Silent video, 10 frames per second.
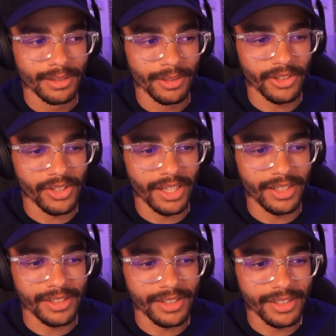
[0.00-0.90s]
This lady
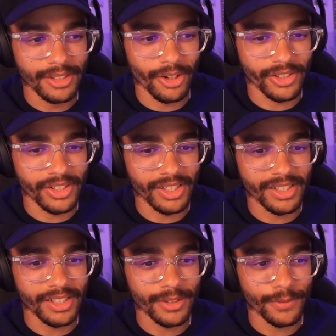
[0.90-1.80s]
is
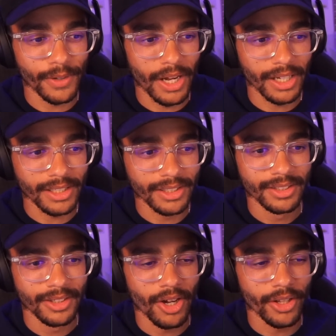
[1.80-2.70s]
narcissistic as fuck.
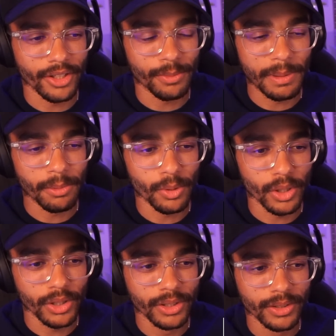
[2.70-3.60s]
All these people
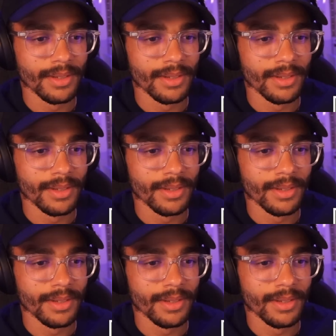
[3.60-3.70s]
were.